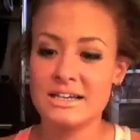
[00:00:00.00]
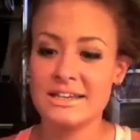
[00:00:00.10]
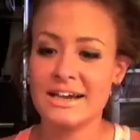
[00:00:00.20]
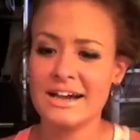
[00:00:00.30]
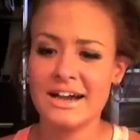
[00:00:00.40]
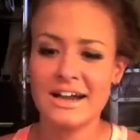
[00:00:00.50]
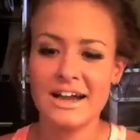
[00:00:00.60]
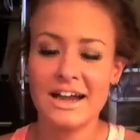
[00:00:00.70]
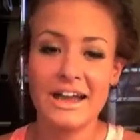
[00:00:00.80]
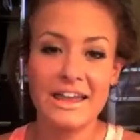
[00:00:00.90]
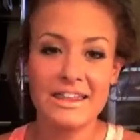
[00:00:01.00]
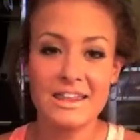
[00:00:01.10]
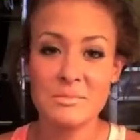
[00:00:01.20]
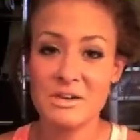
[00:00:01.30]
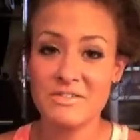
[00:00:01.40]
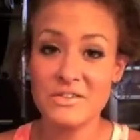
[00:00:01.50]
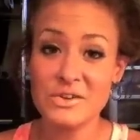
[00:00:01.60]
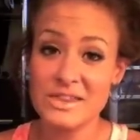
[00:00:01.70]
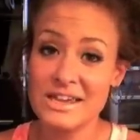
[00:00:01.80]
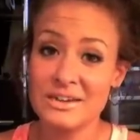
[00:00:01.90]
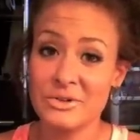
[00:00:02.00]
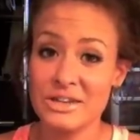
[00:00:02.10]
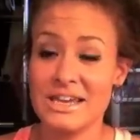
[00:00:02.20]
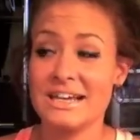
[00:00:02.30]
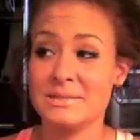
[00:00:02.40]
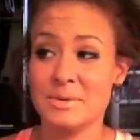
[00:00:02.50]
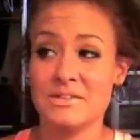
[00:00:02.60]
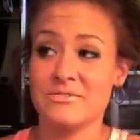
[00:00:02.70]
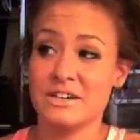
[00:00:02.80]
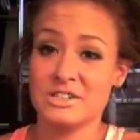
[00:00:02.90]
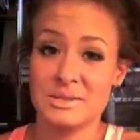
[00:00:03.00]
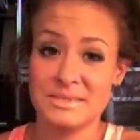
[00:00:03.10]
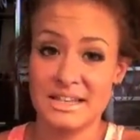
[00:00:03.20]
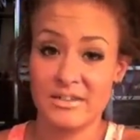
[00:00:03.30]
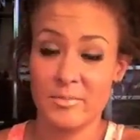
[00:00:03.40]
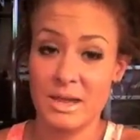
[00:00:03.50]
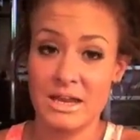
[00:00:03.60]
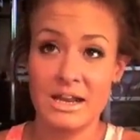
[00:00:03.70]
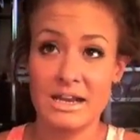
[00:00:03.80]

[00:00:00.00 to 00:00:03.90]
yeah, I think my favorite thing really has been the friendships that I've made,